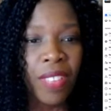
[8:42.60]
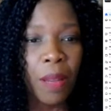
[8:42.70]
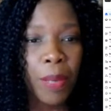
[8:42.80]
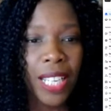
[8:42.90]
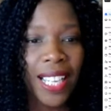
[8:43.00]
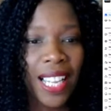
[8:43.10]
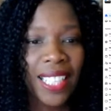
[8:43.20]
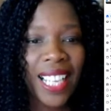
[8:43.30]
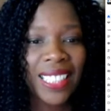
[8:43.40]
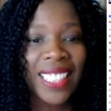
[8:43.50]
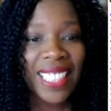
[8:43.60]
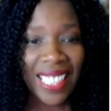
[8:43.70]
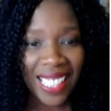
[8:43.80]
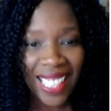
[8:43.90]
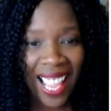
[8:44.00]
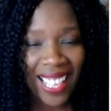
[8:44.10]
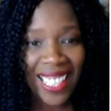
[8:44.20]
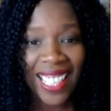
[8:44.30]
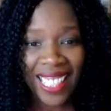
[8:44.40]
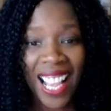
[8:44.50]
But Carolina said, and
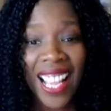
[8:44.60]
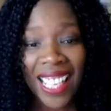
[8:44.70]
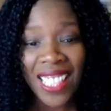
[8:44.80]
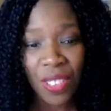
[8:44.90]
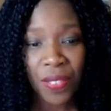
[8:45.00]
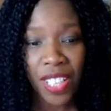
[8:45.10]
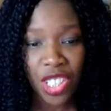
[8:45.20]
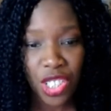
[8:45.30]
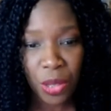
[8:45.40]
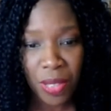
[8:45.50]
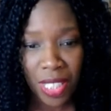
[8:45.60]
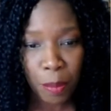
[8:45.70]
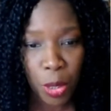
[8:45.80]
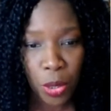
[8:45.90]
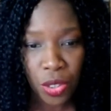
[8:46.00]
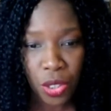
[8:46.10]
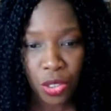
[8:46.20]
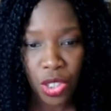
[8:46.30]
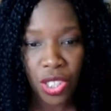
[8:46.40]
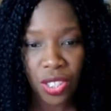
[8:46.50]
I asked her if I could use this post. So
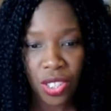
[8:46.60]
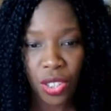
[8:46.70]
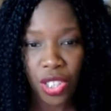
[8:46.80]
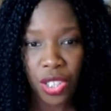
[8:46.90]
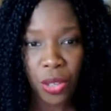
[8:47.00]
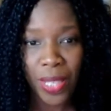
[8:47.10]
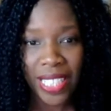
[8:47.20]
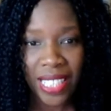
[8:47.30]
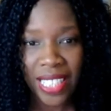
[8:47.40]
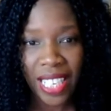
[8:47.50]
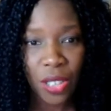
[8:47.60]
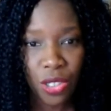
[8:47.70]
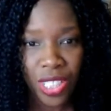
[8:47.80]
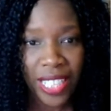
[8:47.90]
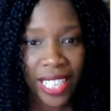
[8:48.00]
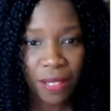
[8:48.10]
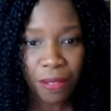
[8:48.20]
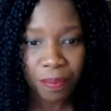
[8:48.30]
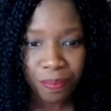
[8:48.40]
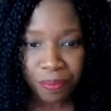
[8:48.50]
just so you know, I did say underneath,
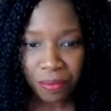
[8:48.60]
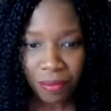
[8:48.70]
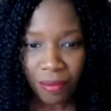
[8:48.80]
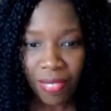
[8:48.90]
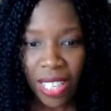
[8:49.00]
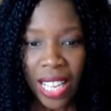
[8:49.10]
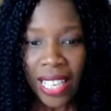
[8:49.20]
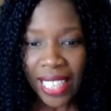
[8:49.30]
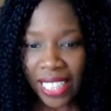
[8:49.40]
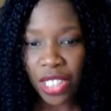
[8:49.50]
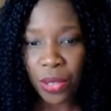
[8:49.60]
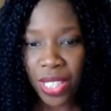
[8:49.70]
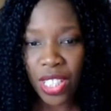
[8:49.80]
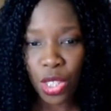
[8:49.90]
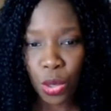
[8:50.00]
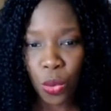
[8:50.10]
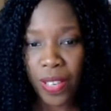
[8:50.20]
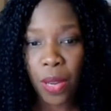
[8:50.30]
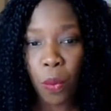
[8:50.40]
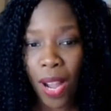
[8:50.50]
can I use this
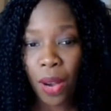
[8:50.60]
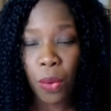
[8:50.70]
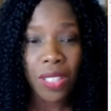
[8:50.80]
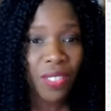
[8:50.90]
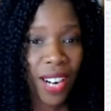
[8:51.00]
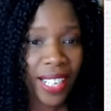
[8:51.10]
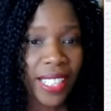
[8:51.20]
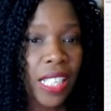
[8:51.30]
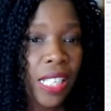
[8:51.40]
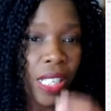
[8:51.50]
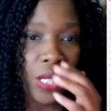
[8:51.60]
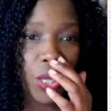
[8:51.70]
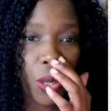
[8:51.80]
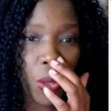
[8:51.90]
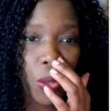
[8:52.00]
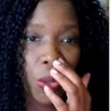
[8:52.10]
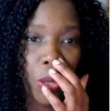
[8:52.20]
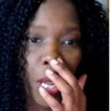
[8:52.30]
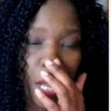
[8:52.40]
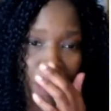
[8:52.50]
story? Wow, right? So
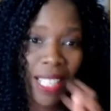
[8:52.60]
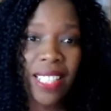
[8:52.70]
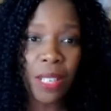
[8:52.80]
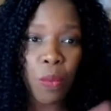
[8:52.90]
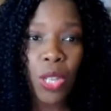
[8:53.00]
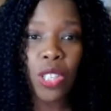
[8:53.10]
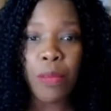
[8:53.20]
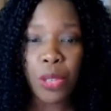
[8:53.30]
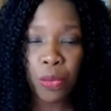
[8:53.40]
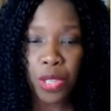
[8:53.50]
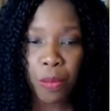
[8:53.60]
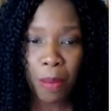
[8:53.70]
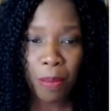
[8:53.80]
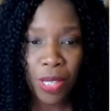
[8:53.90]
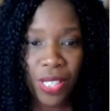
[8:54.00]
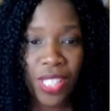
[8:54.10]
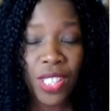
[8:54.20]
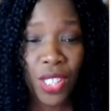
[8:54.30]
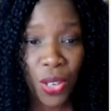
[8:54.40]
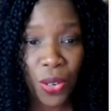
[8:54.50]
I said, welcome new members.
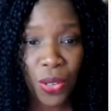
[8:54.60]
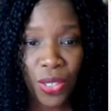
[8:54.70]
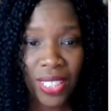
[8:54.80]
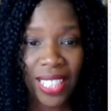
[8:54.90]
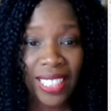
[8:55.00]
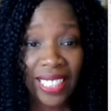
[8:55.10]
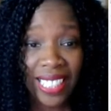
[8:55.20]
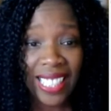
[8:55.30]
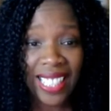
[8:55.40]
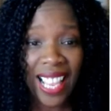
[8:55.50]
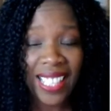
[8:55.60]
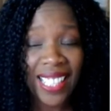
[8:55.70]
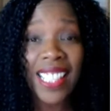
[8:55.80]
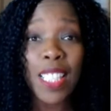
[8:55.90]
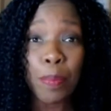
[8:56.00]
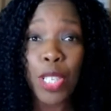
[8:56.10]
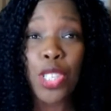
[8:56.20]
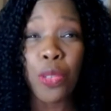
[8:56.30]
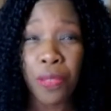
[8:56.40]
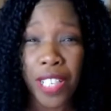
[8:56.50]
So Carolina says, this is
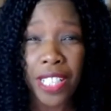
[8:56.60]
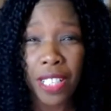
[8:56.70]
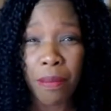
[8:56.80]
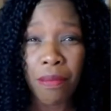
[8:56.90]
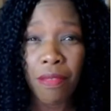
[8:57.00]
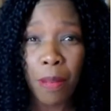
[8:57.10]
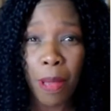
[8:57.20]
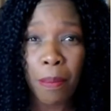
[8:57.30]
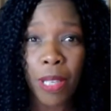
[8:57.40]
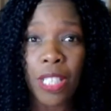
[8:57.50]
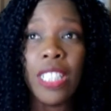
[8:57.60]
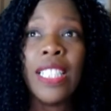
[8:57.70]
spiritual freedom, remember?